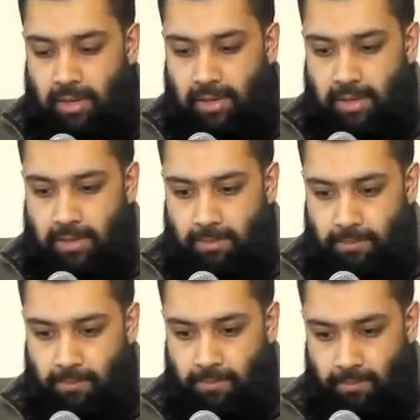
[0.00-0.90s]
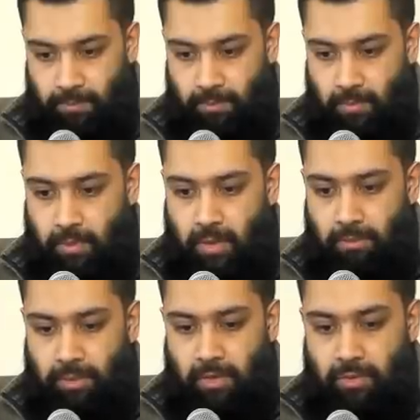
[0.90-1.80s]
um,
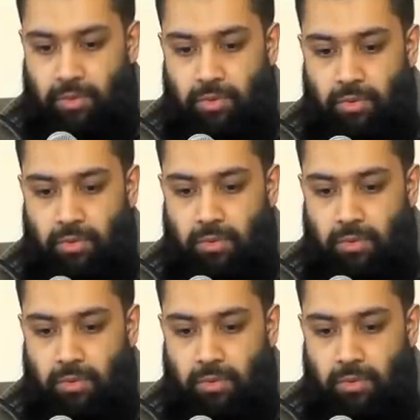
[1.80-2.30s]
I'm going to